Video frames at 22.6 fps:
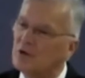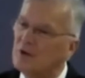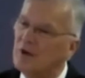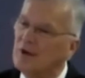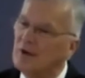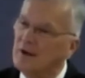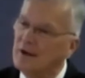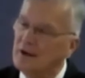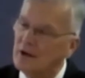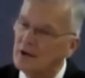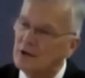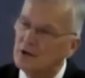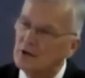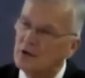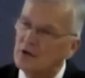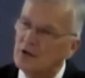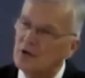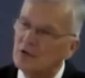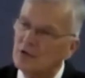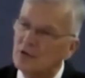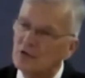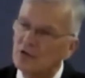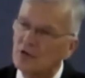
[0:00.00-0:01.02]
occurs
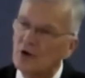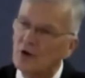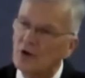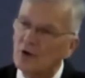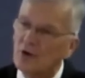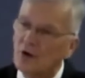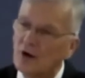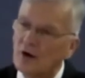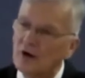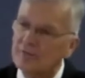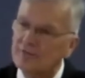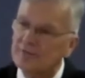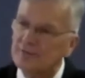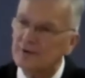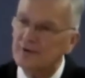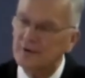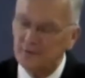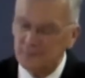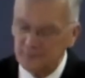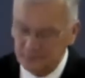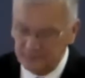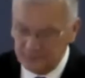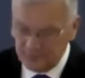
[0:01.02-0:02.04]
so often,
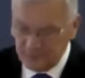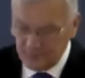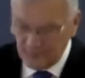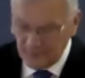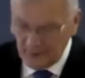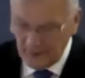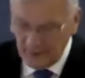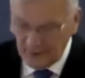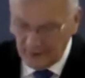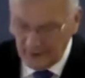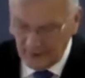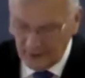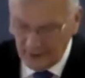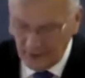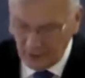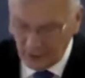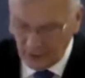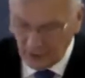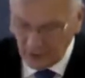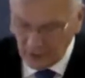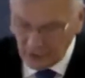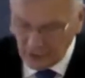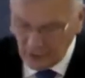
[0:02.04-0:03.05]
and it's
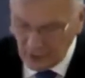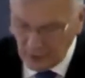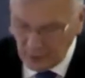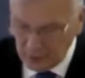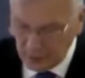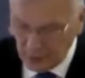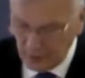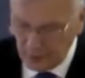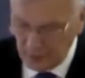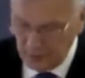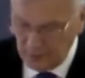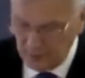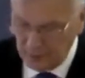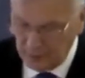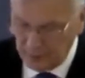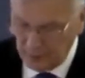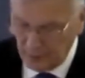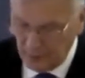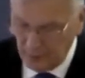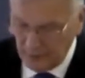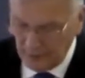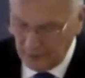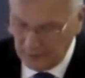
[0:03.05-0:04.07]
such an important
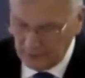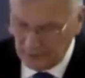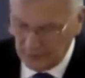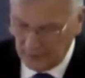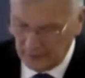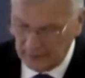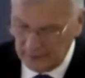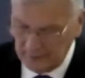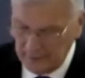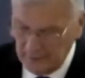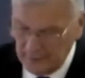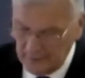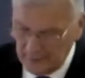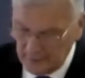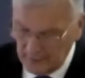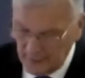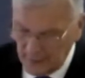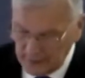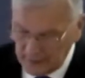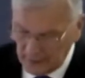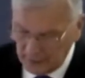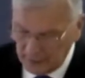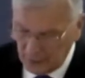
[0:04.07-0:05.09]
point, I'll make a
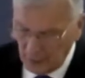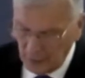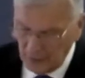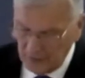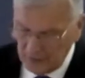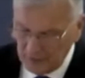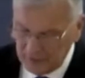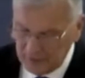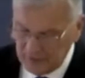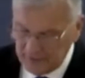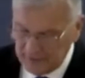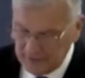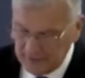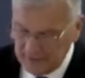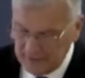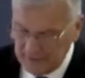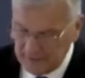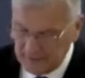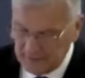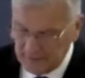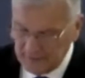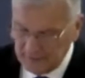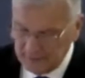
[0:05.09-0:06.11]
point of it here.
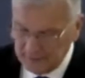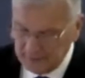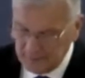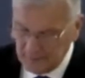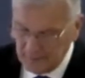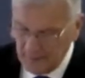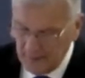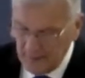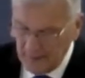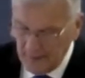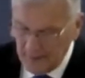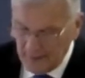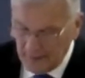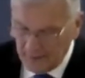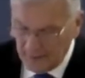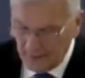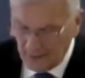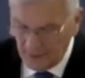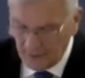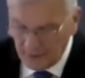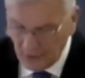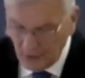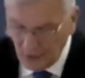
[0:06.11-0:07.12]
There are
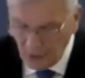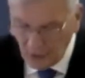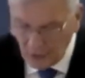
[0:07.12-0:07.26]
those who